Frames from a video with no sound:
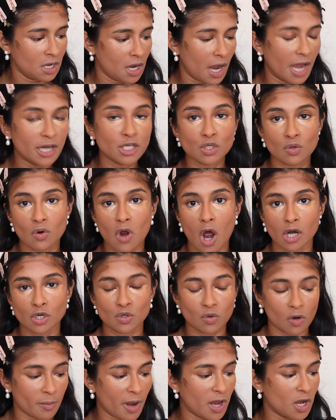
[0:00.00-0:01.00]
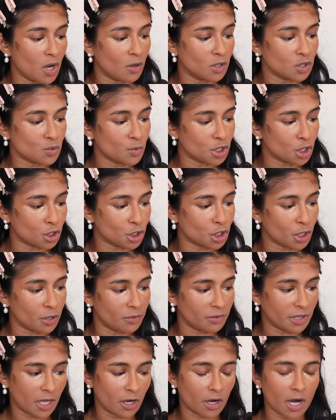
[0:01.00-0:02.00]
I do contour my nose, which I'll show
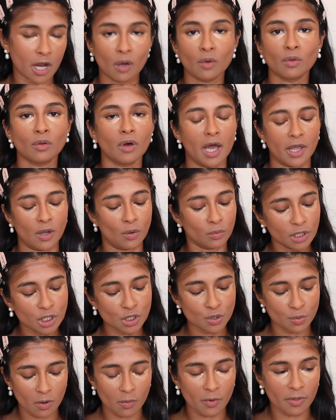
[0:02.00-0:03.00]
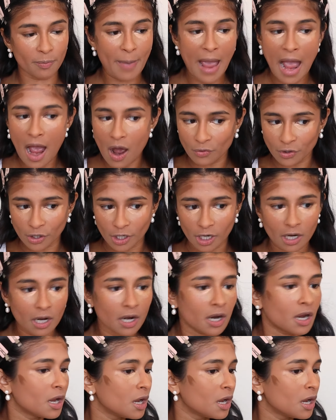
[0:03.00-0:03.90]
you later. I only do it with powder,